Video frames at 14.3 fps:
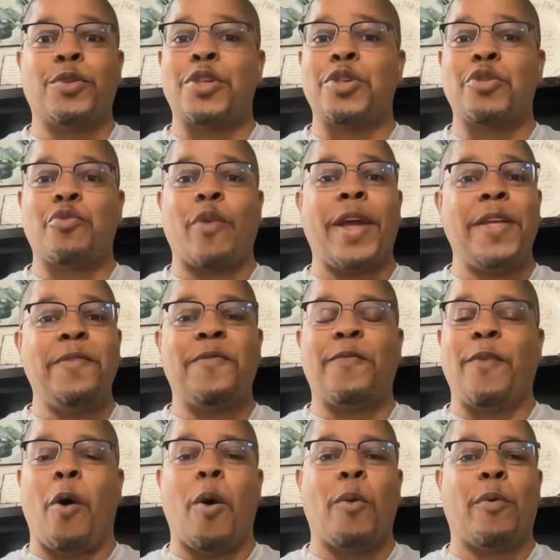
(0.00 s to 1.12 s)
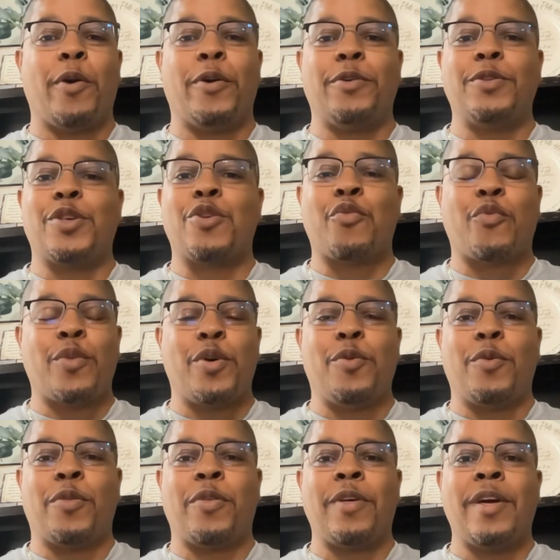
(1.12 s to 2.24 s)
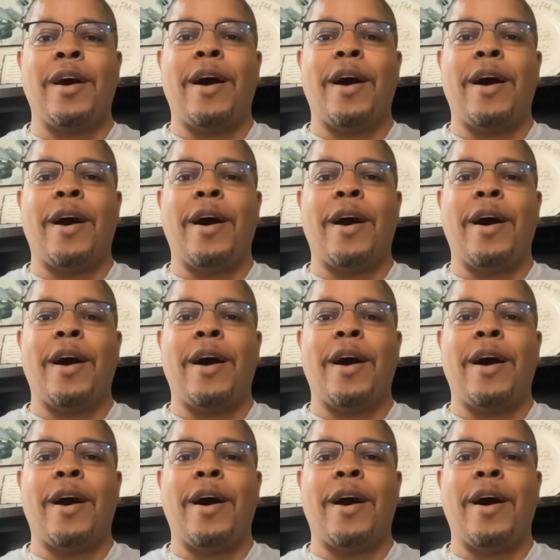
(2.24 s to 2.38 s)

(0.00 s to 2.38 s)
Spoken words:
straightforward truth